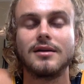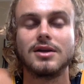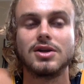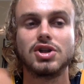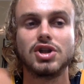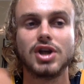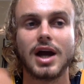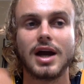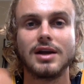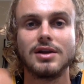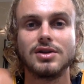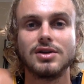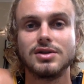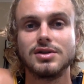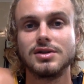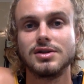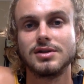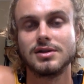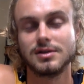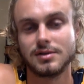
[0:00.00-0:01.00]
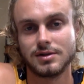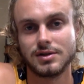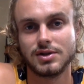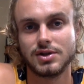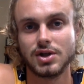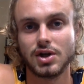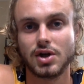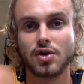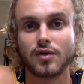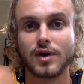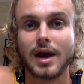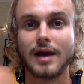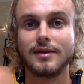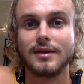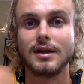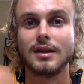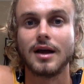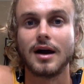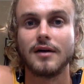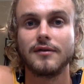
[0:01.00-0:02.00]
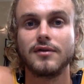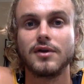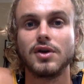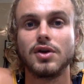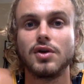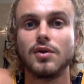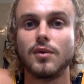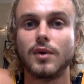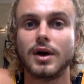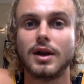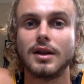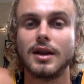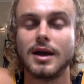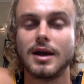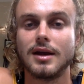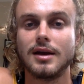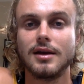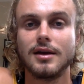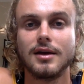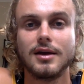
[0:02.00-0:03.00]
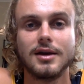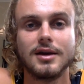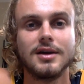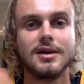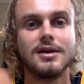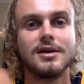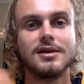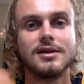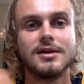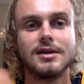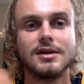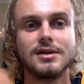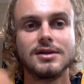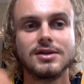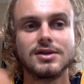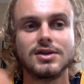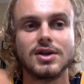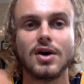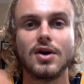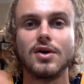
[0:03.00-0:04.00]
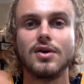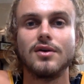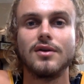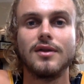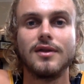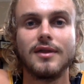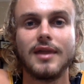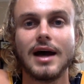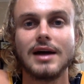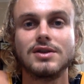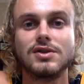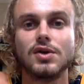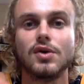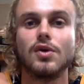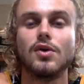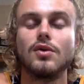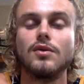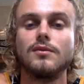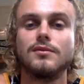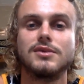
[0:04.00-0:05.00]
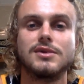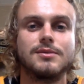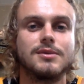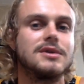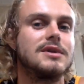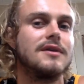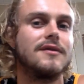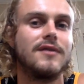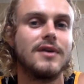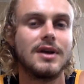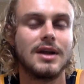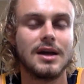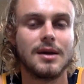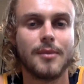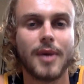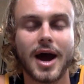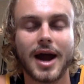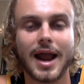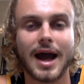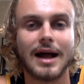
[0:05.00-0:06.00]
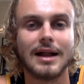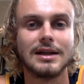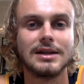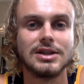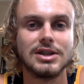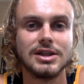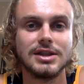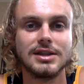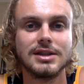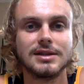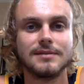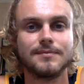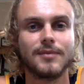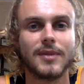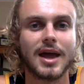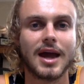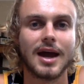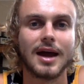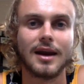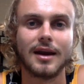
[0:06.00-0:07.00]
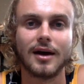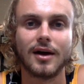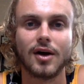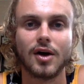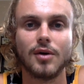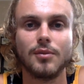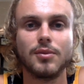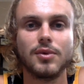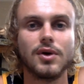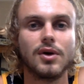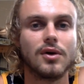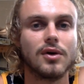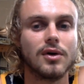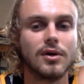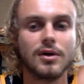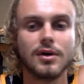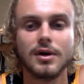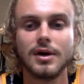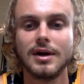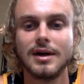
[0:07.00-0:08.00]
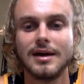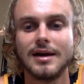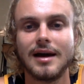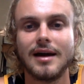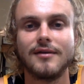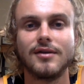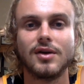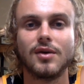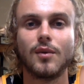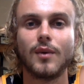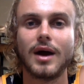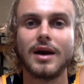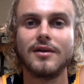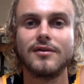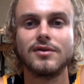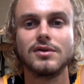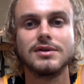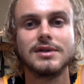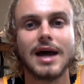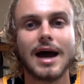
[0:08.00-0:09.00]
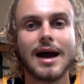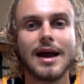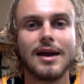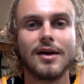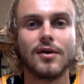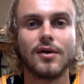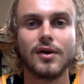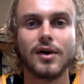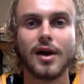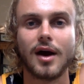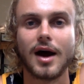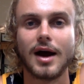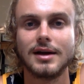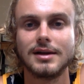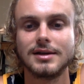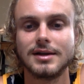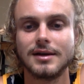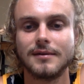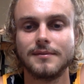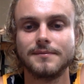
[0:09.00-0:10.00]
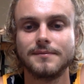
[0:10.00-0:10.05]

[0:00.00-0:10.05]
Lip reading: the changes to create the life that you want to lead. So that's all specifically about allergies, and I hope you're having a wonderful day or night.